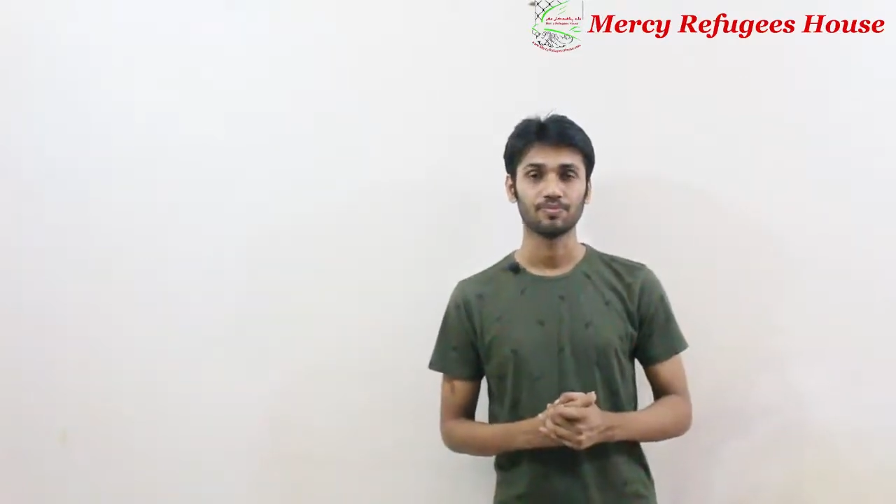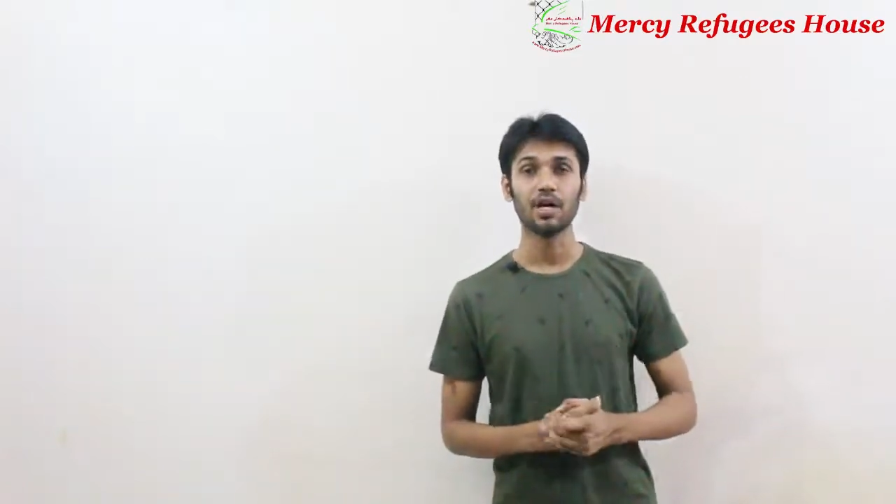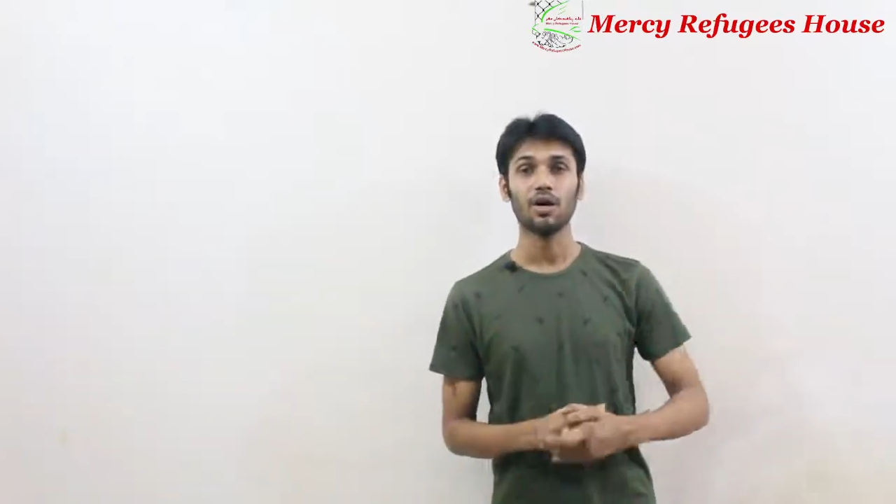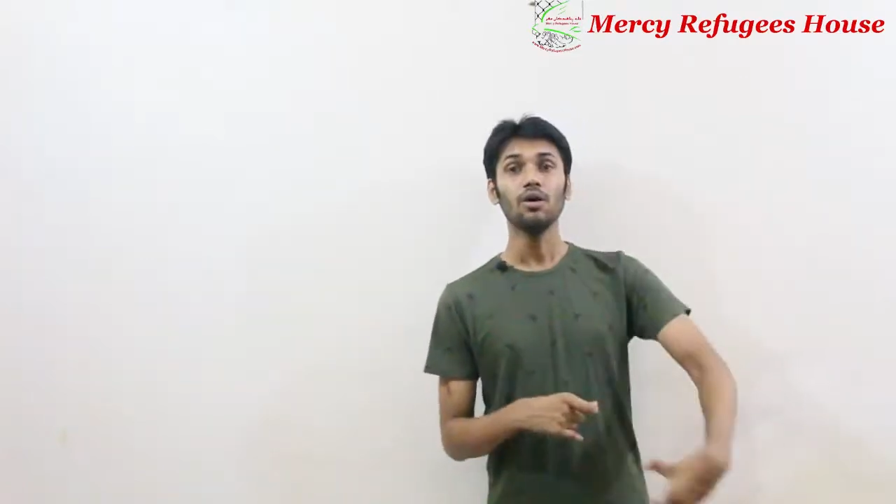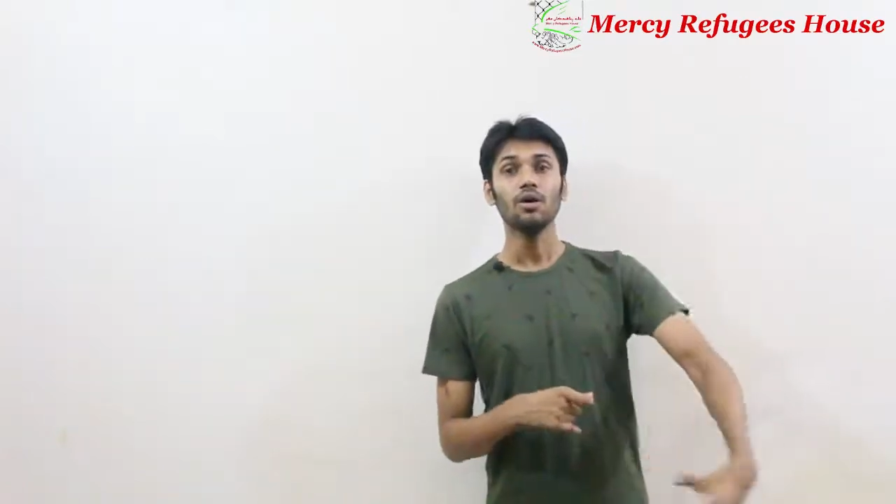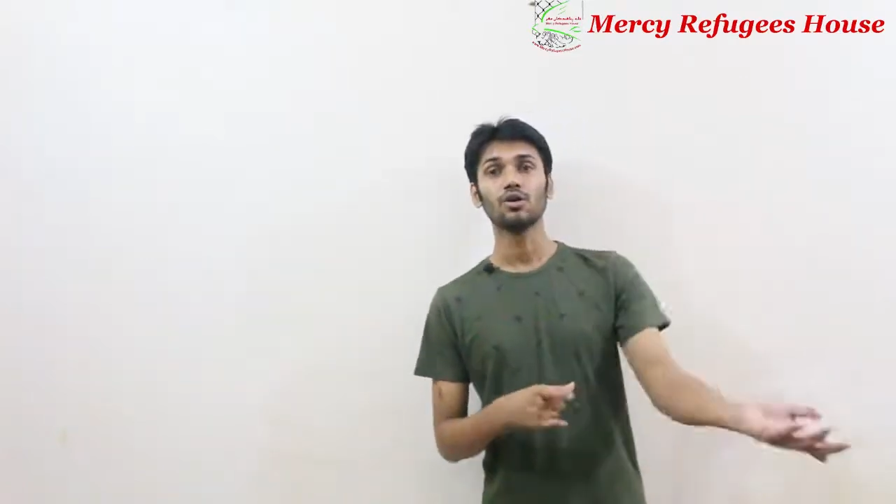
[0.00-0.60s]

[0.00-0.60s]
Now